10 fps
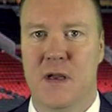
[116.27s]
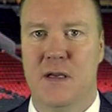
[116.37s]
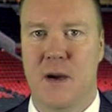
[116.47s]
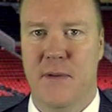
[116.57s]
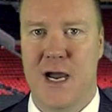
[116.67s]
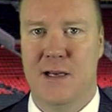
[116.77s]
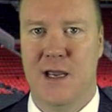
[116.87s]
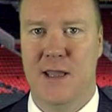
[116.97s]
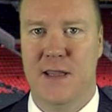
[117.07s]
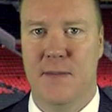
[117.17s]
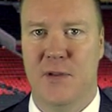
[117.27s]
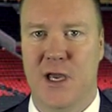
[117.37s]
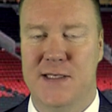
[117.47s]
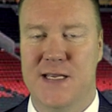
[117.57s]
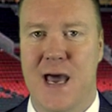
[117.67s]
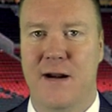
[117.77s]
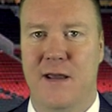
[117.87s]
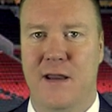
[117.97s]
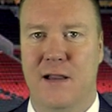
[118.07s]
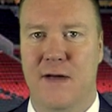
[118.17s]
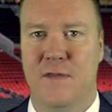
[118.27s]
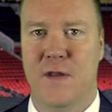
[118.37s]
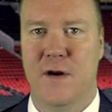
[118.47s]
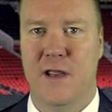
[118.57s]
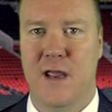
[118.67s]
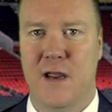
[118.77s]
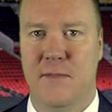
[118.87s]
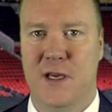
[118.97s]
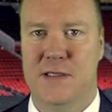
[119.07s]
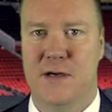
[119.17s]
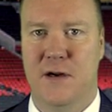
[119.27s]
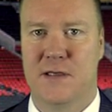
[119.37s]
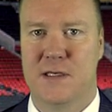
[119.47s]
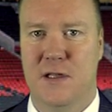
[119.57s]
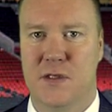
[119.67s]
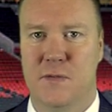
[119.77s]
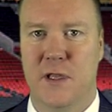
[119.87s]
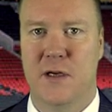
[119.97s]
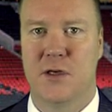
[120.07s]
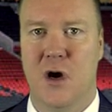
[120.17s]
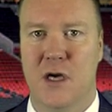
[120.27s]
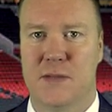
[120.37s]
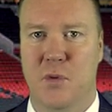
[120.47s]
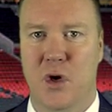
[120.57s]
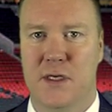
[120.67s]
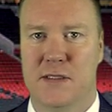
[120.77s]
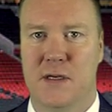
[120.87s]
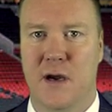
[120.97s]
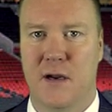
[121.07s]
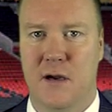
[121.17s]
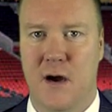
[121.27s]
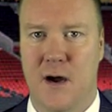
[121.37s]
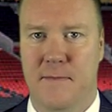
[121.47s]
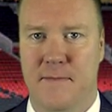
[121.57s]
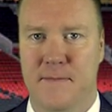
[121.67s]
Come back and get that play Saturday at 11.30 a.m. Eastern exclusively at DocSports.com.